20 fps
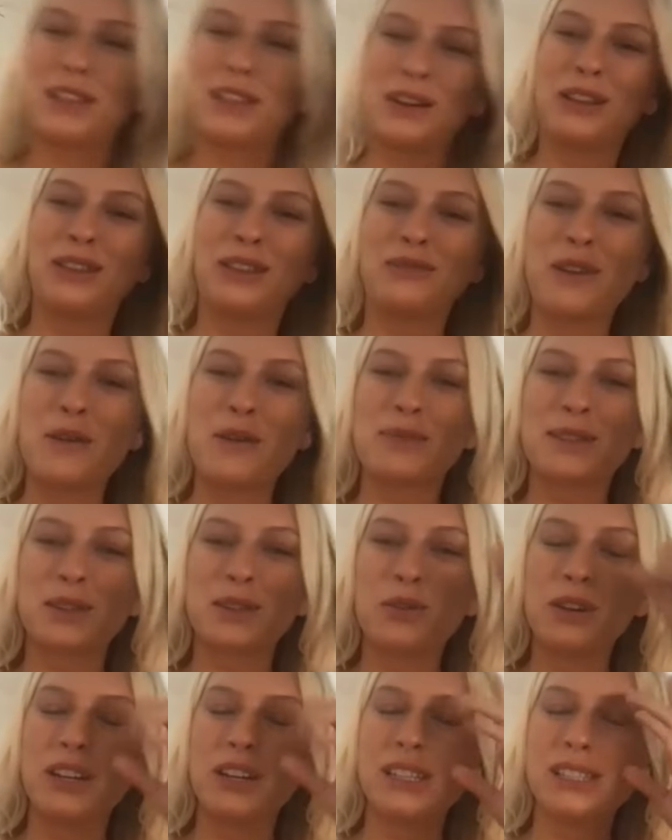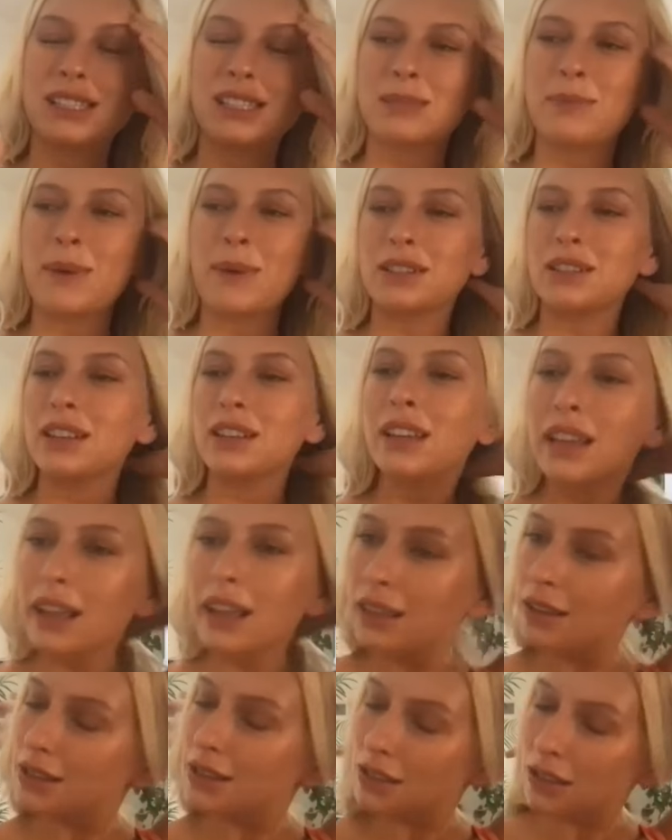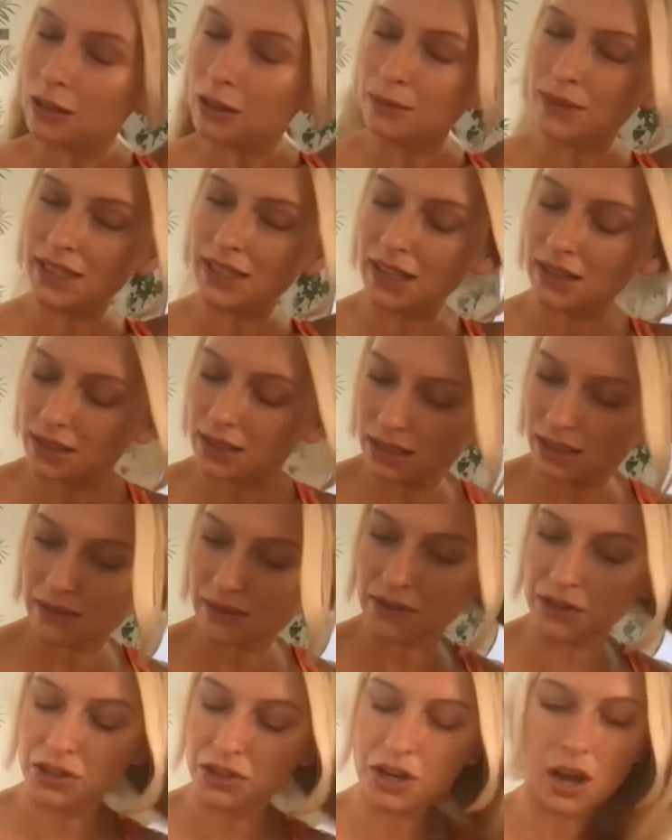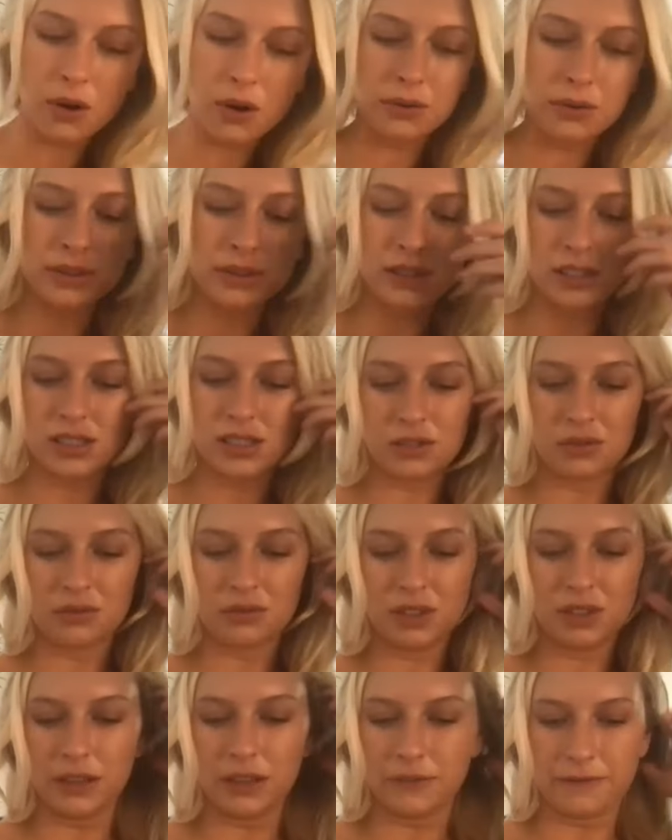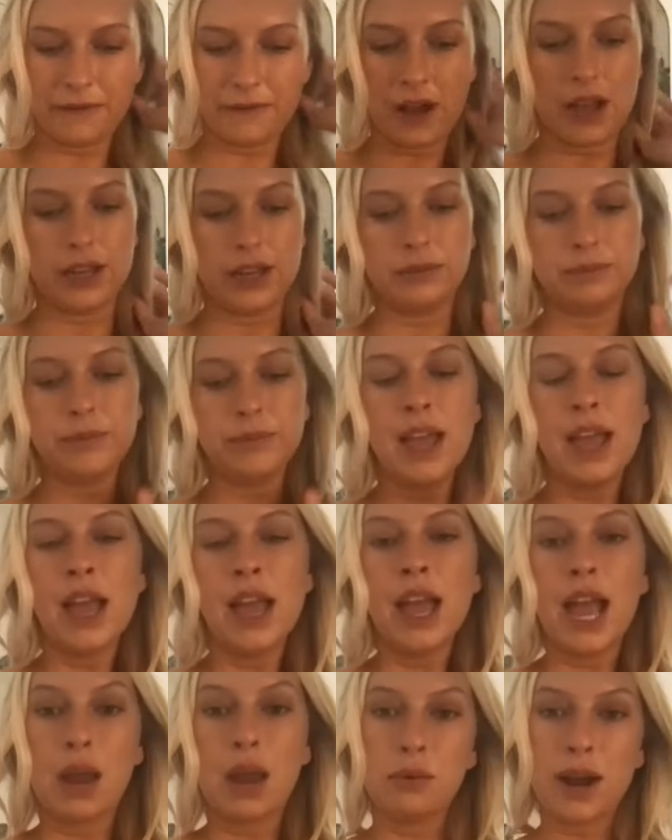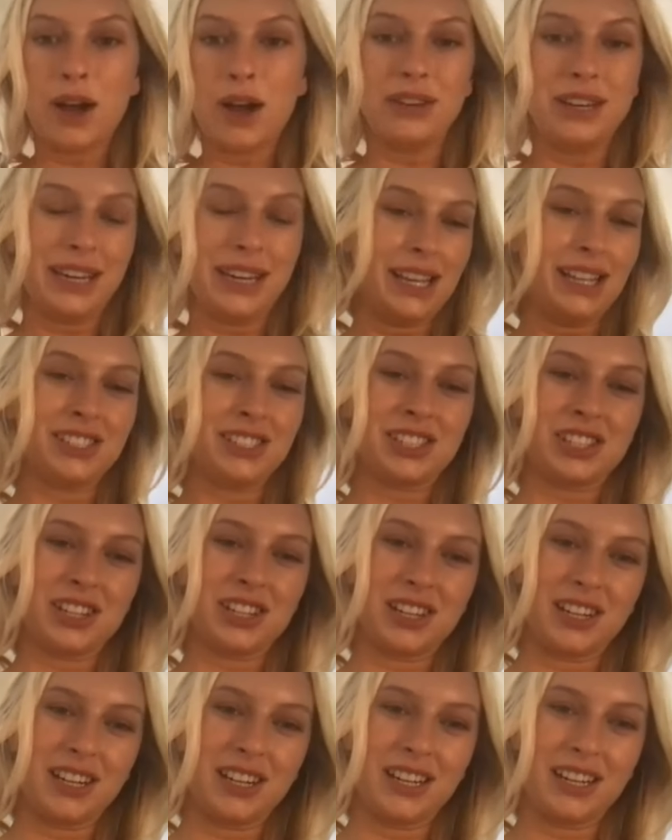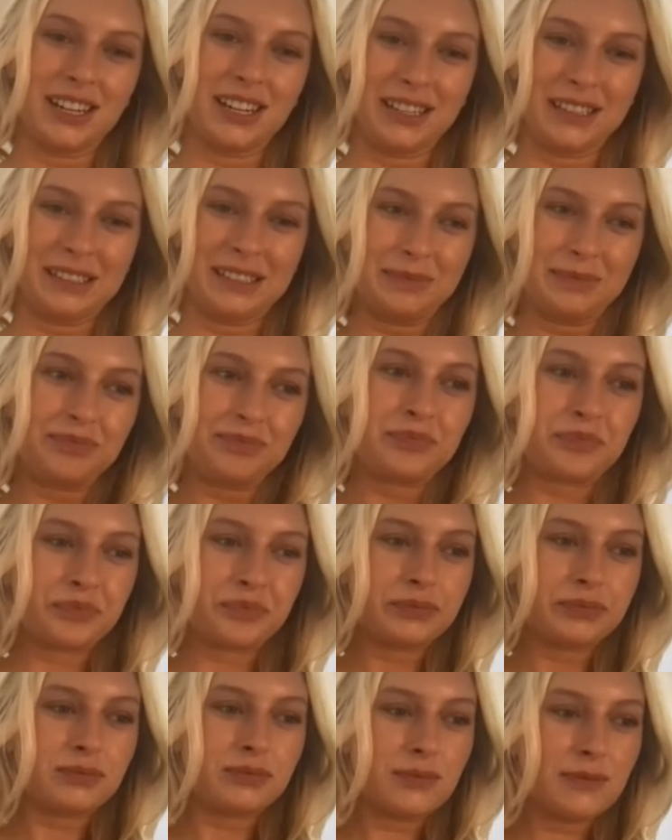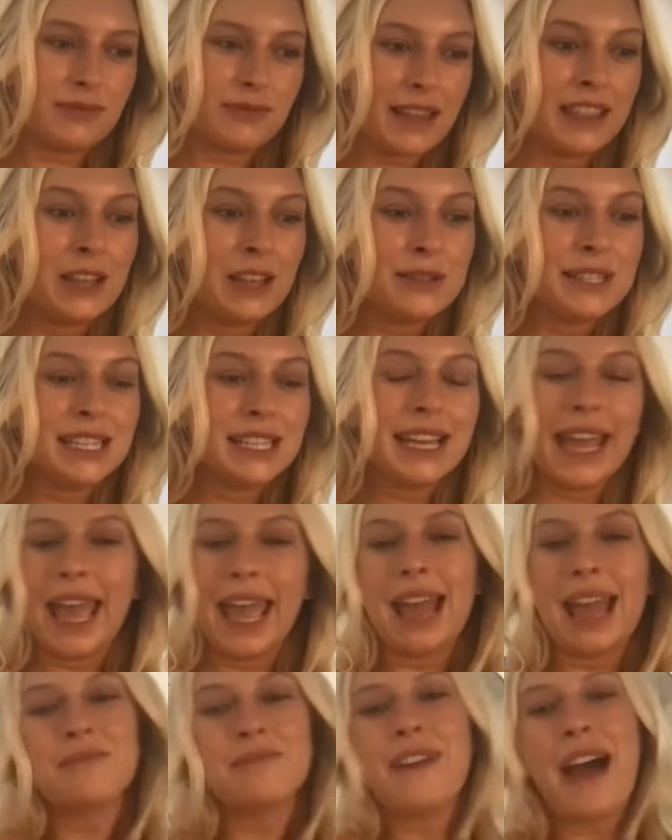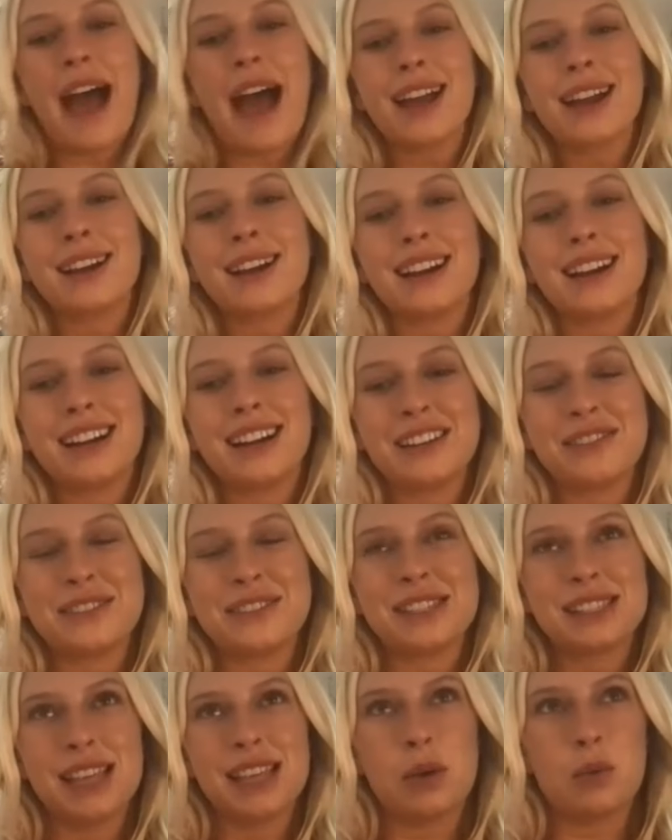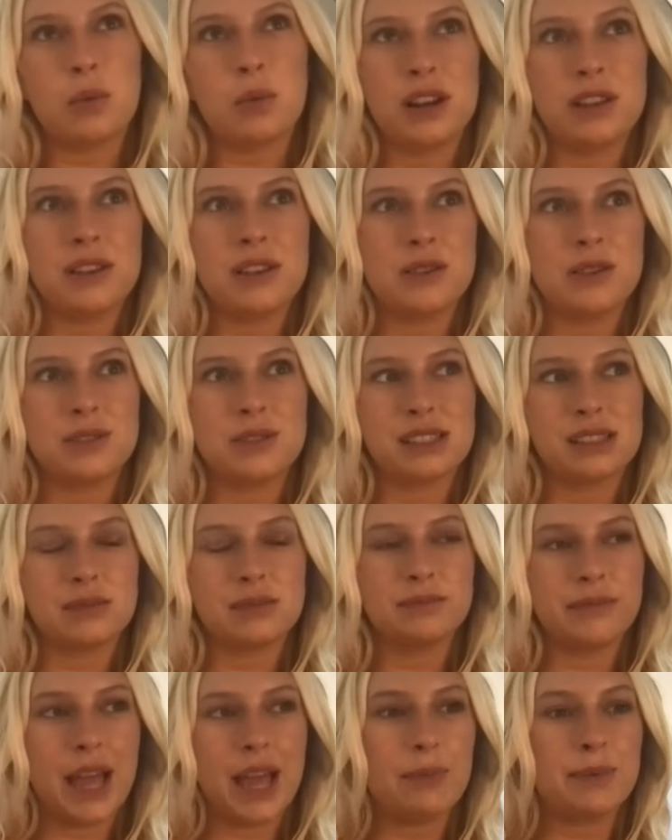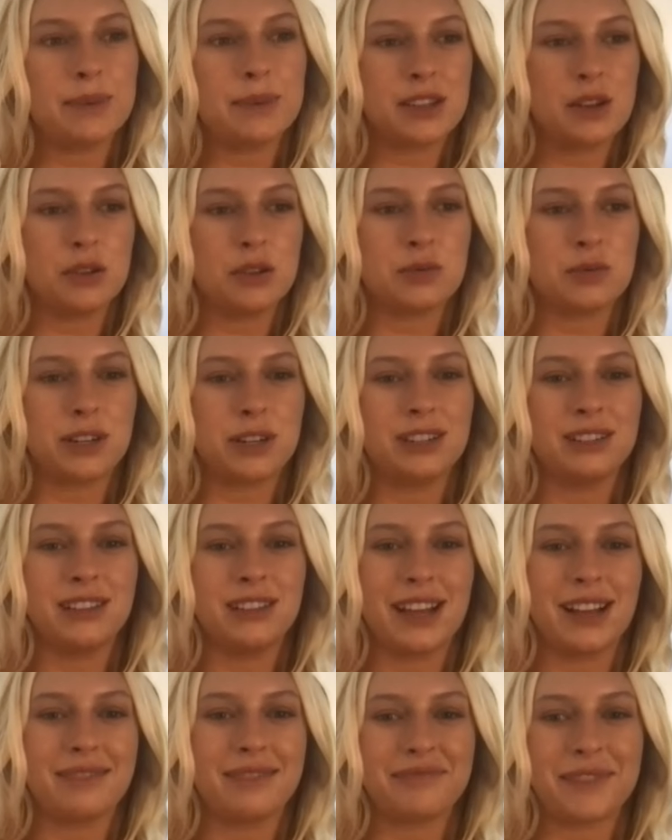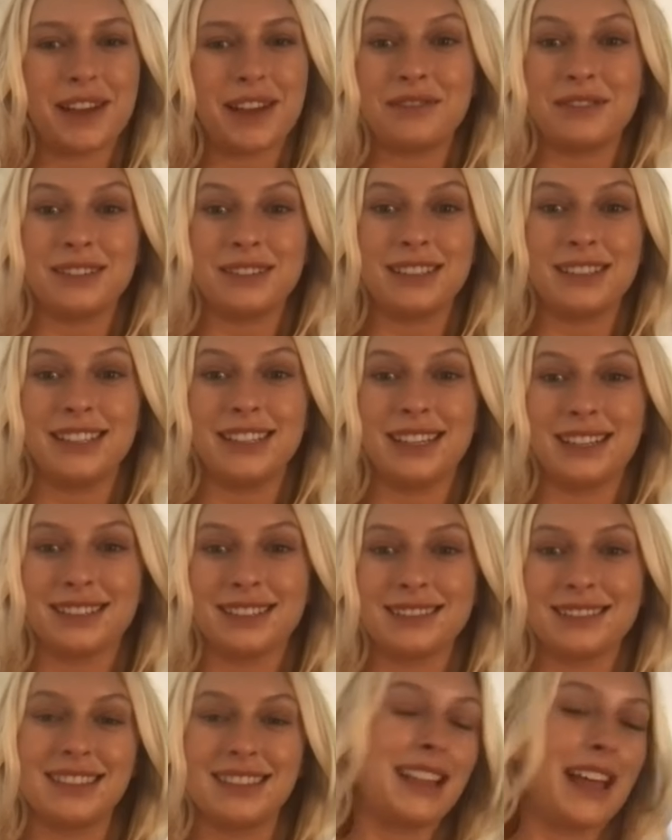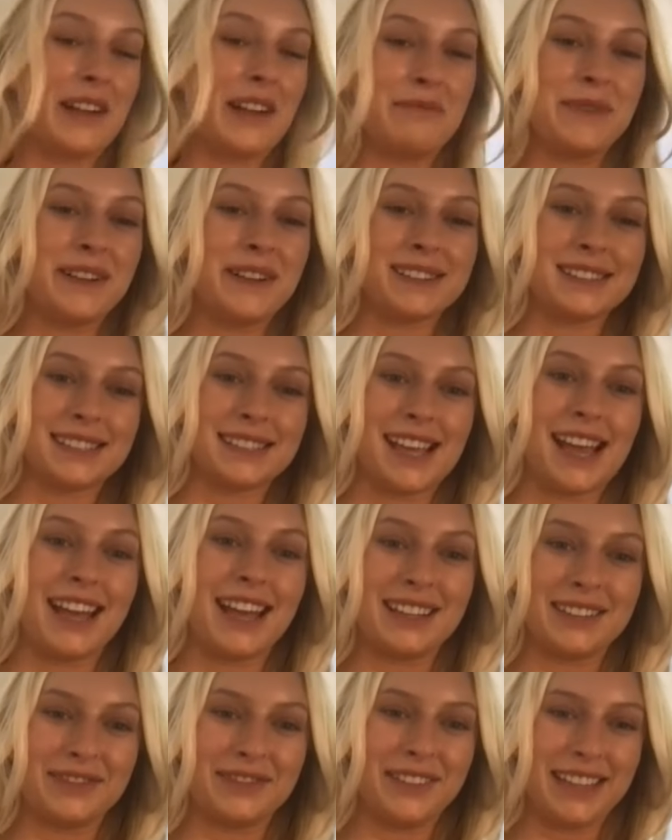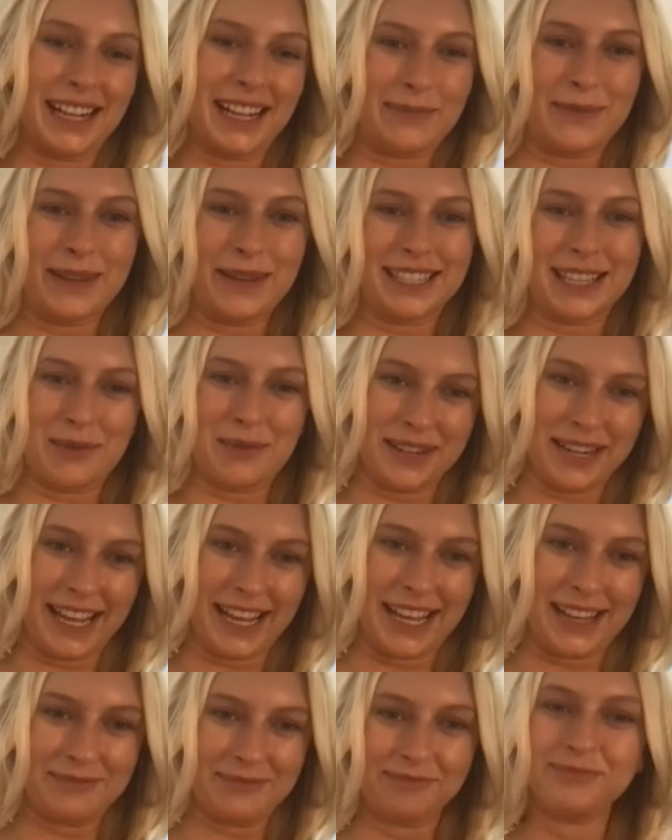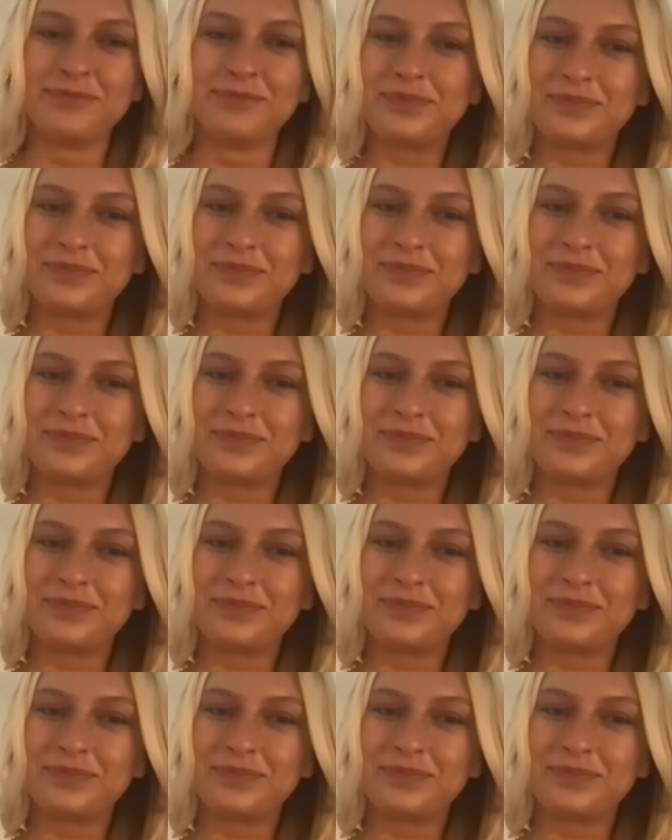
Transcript: through the ropes course, especially in the circumstances of the show. It was just a really fun. And we're out in nature and there was a campfire and it was just like one of those episodes where you're like, I really like being on set. I feel like I'm at summer camp.